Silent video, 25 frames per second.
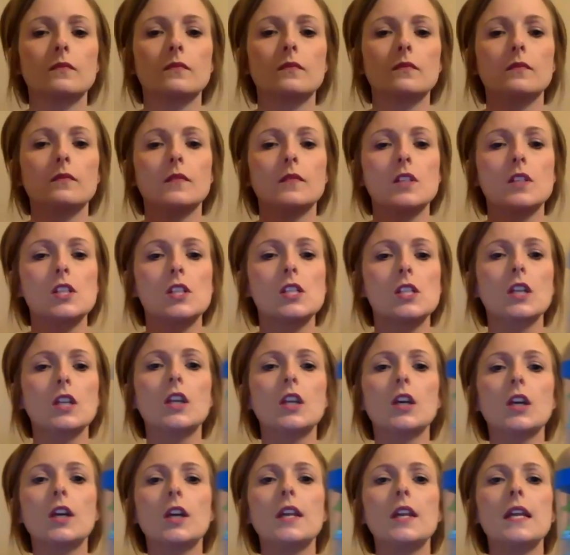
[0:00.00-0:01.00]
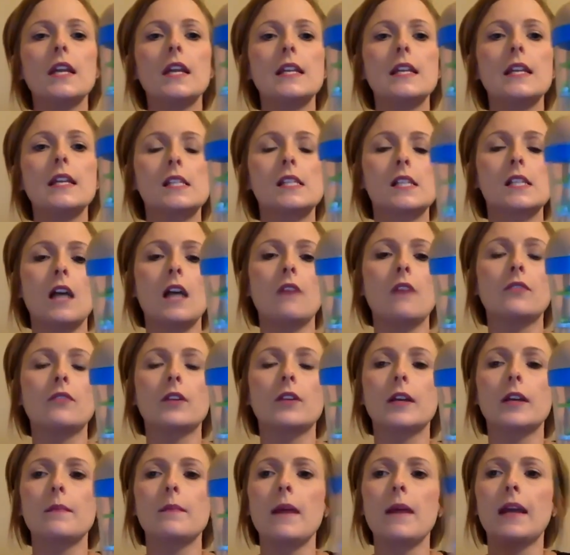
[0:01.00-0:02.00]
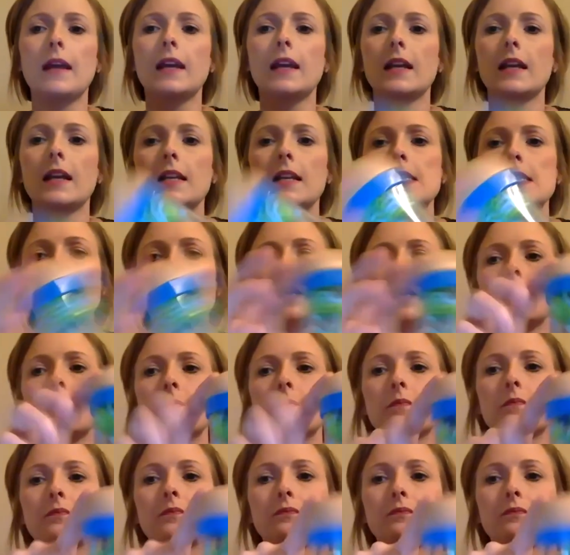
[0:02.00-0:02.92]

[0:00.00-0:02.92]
It's a good discovery mechanism.